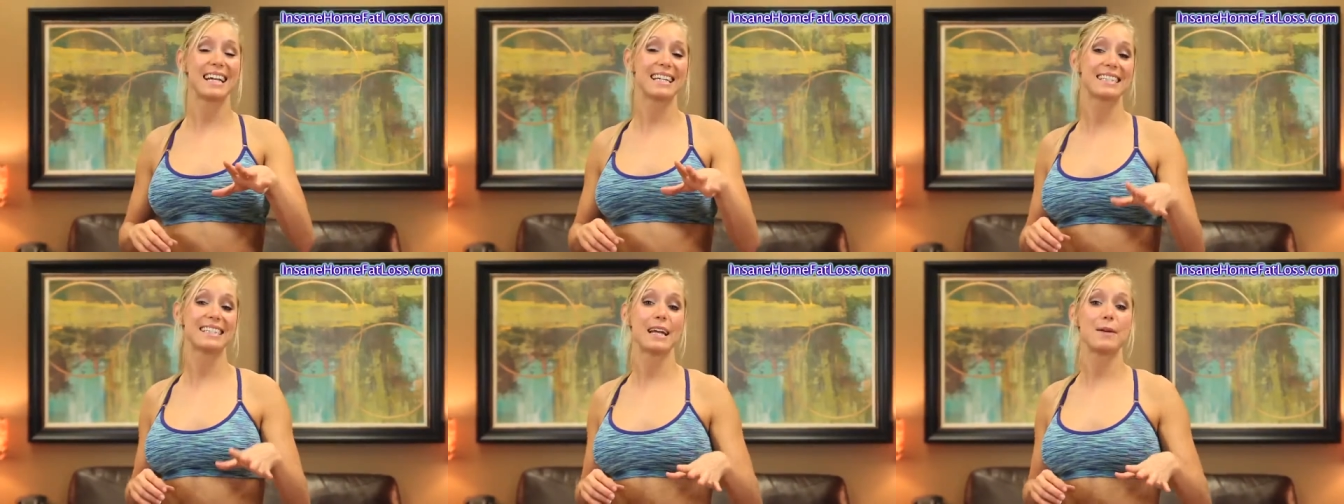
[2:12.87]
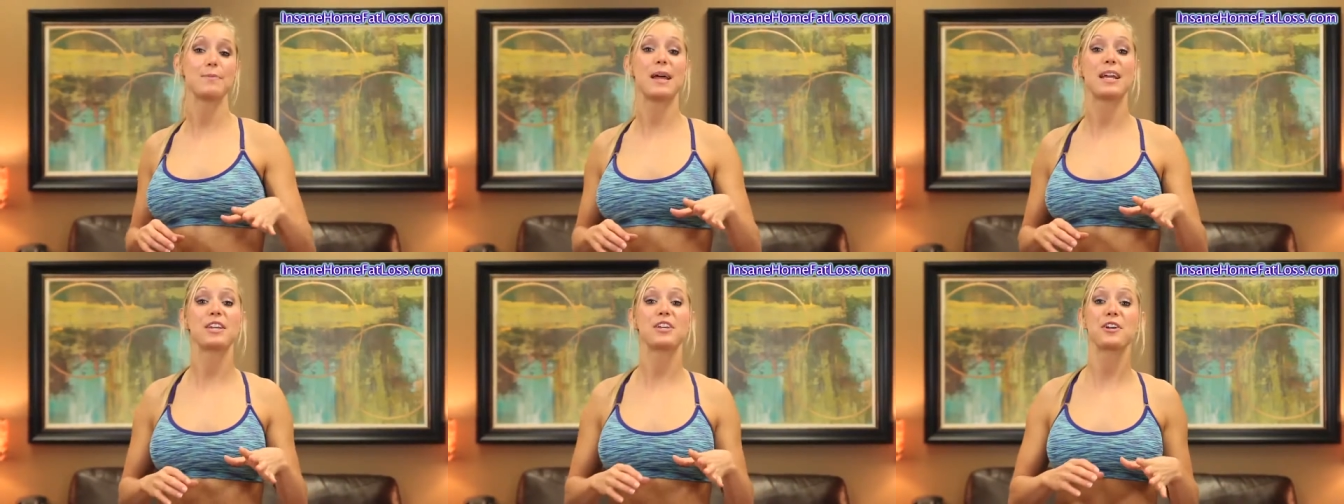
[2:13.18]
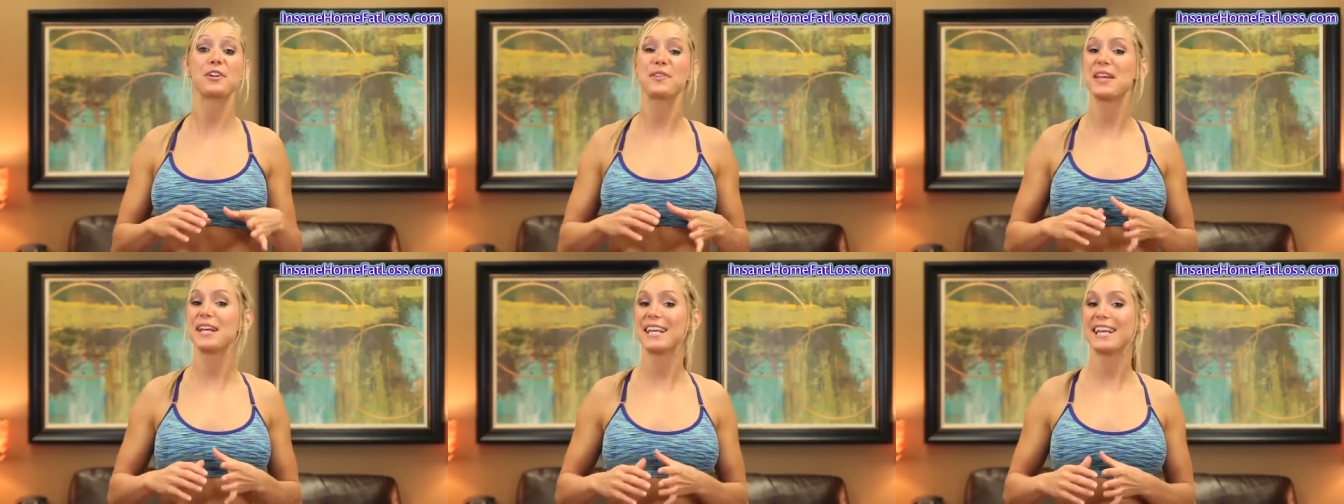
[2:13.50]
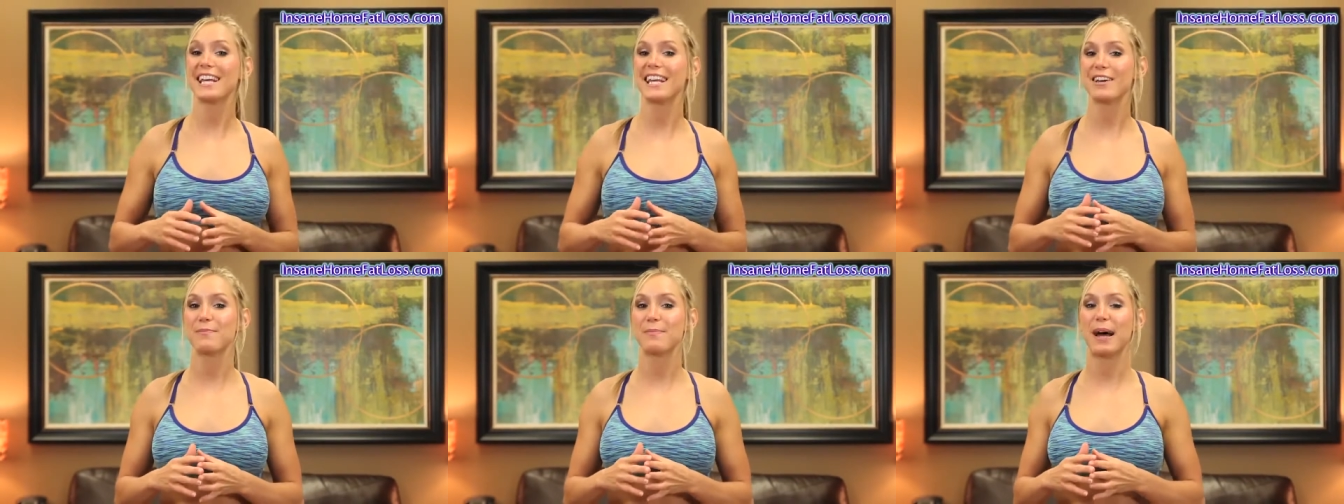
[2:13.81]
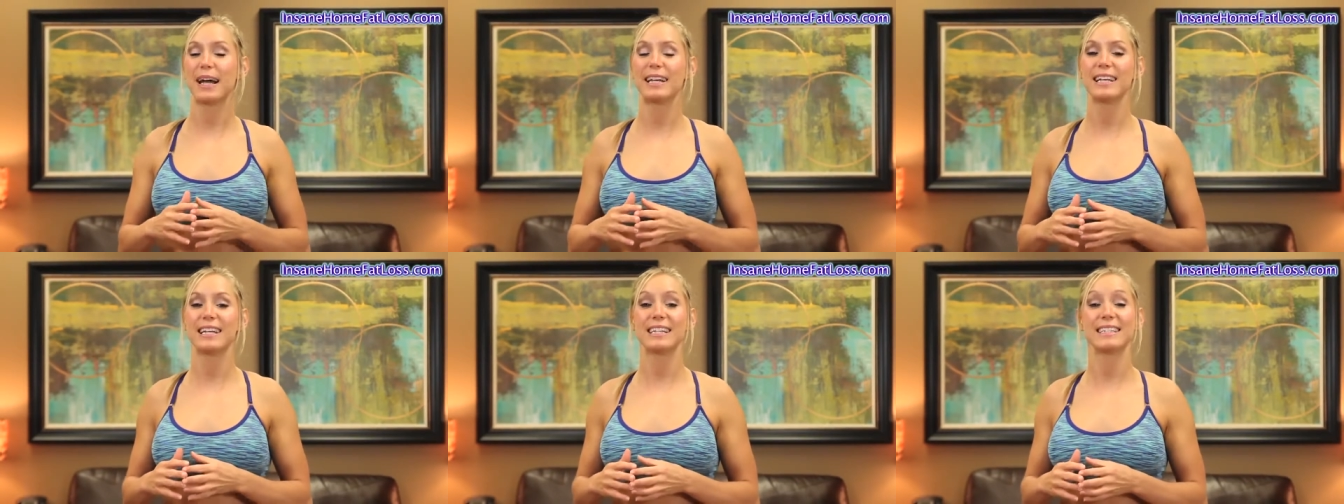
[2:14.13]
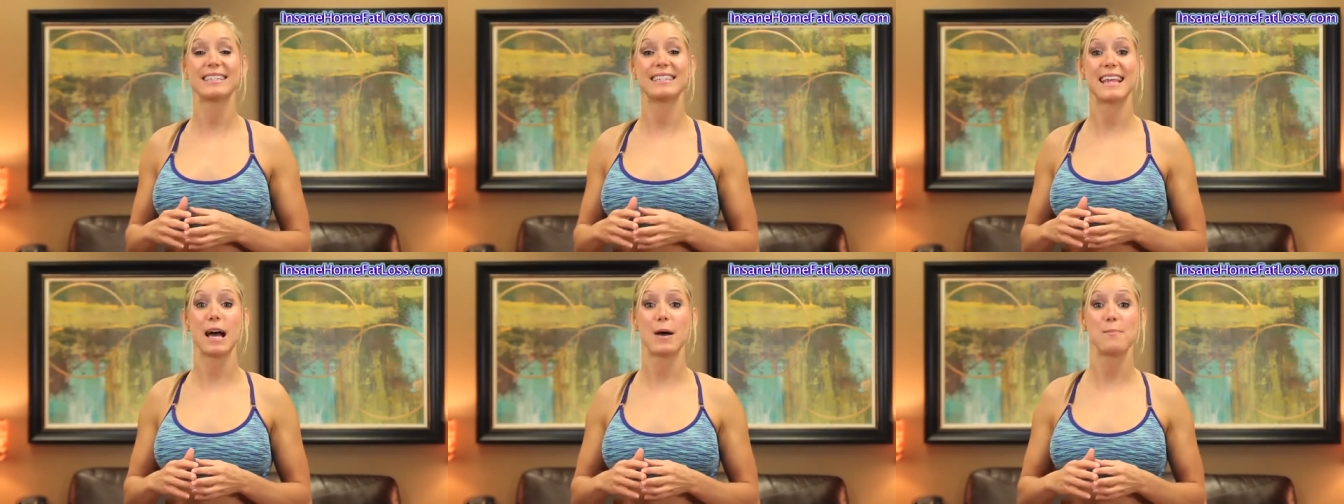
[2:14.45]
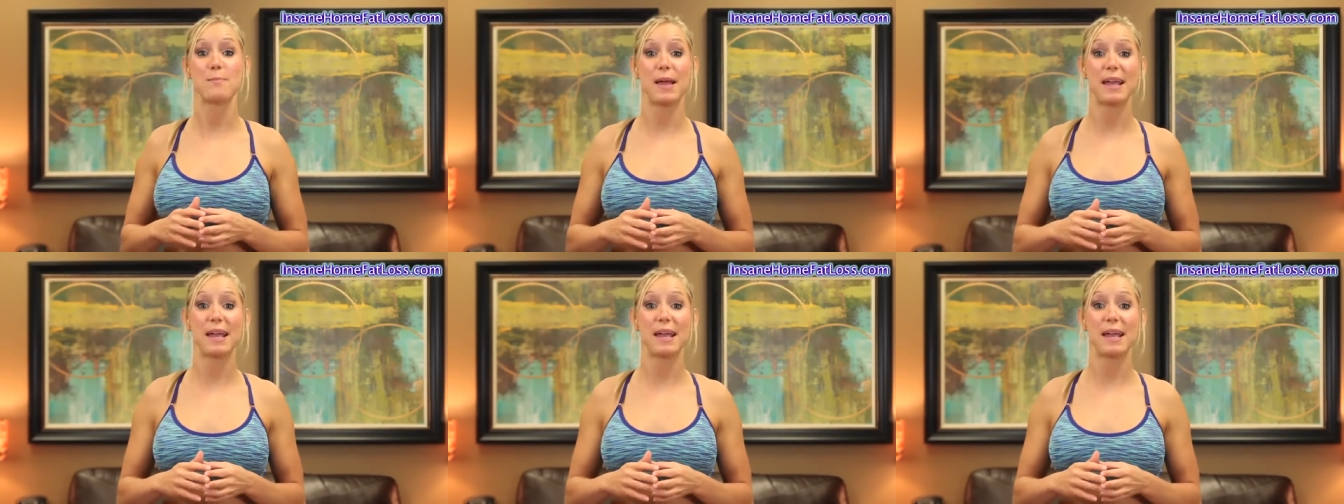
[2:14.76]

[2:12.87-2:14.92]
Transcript: next time that you're thinking of biting into that